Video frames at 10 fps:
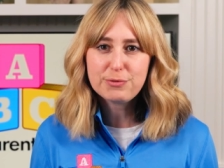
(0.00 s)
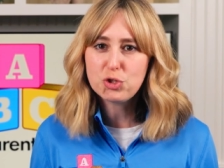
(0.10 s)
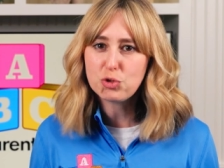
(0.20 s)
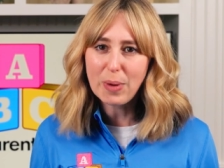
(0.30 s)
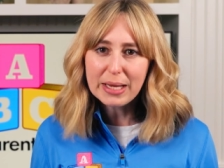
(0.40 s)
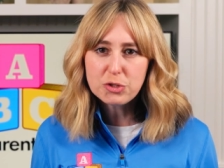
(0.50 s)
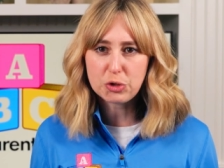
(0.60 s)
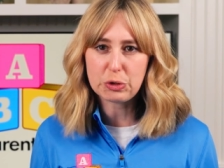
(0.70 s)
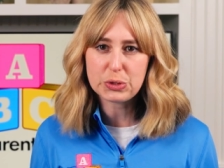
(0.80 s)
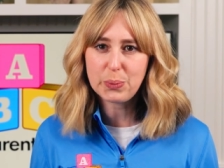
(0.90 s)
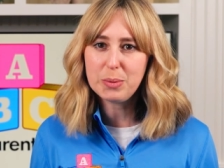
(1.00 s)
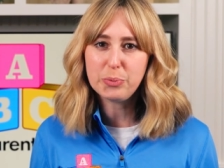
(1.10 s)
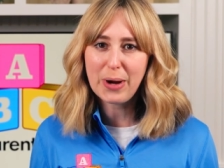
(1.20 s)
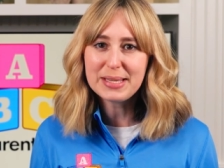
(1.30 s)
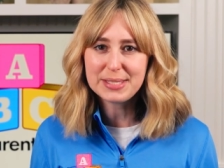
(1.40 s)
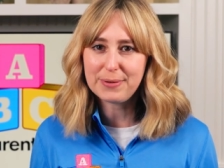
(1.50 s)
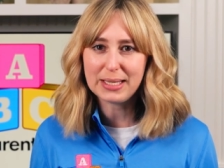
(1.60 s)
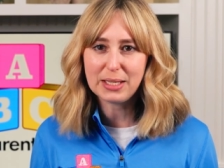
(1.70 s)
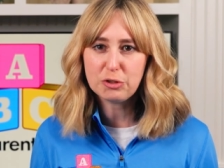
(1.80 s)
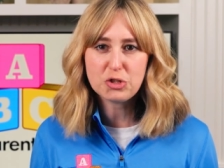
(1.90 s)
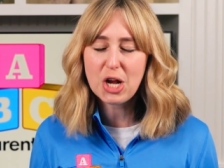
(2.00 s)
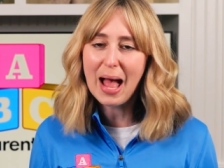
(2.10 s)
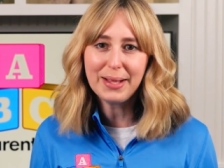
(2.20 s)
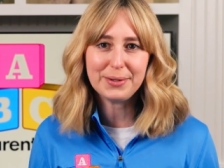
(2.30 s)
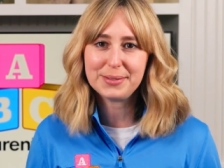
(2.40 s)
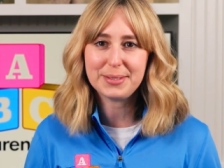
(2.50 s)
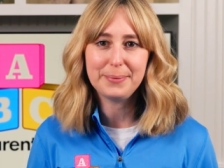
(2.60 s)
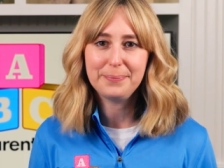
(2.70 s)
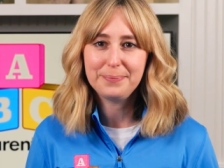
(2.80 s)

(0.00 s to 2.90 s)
strangers when breastfeeding your child?